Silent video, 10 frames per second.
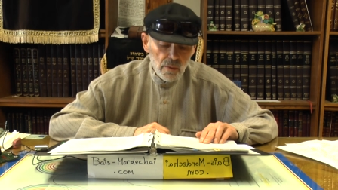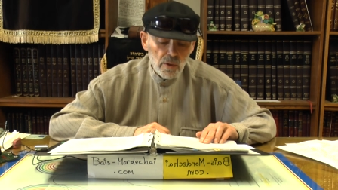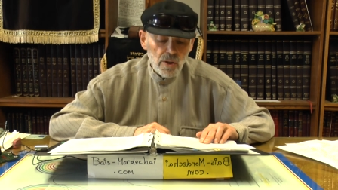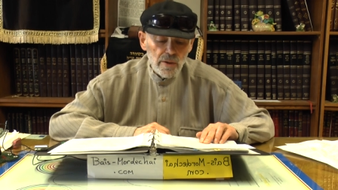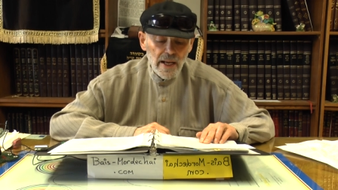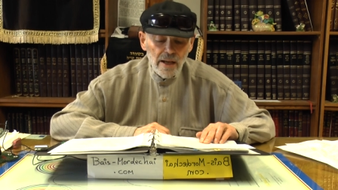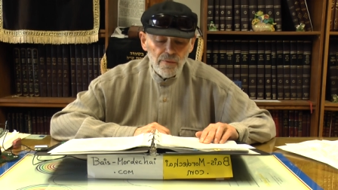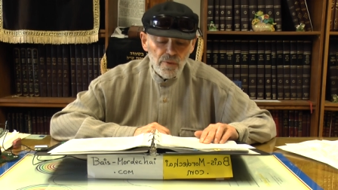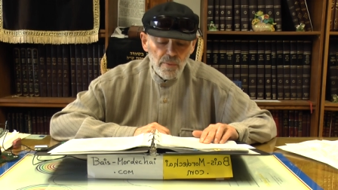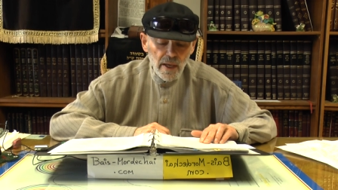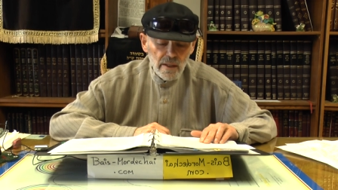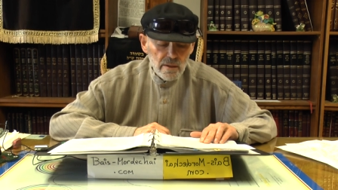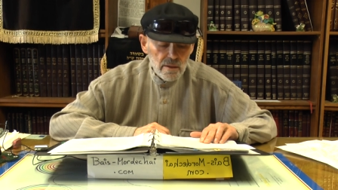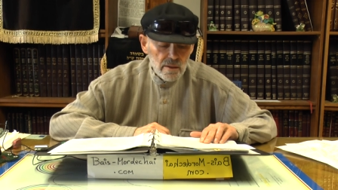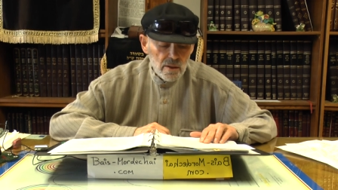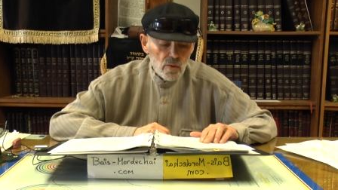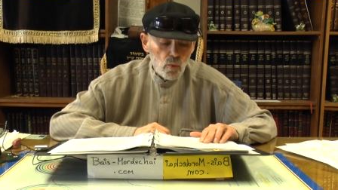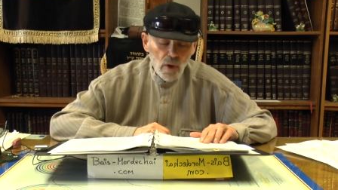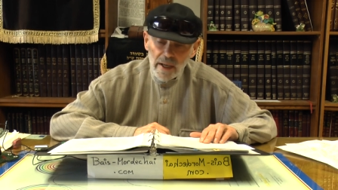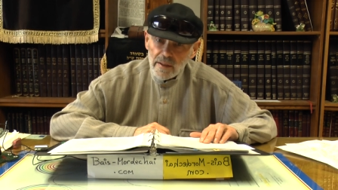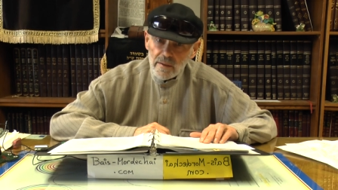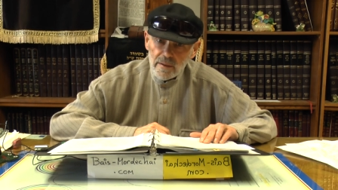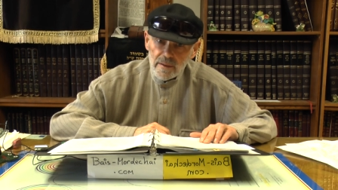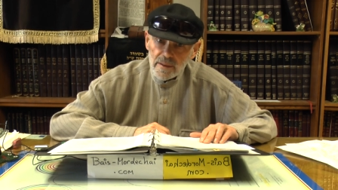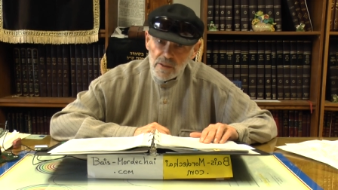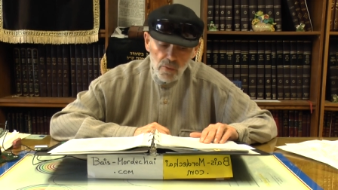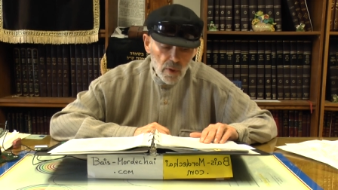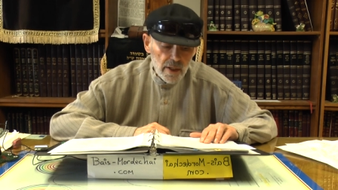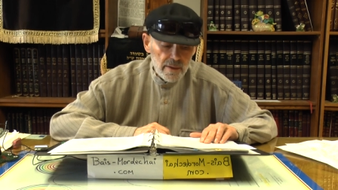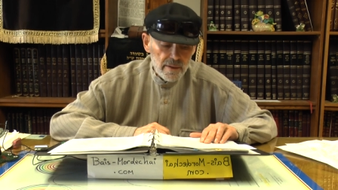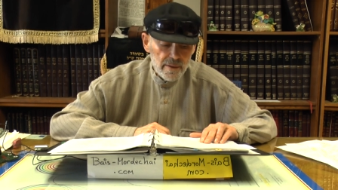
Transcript: We learn out from that, right is right.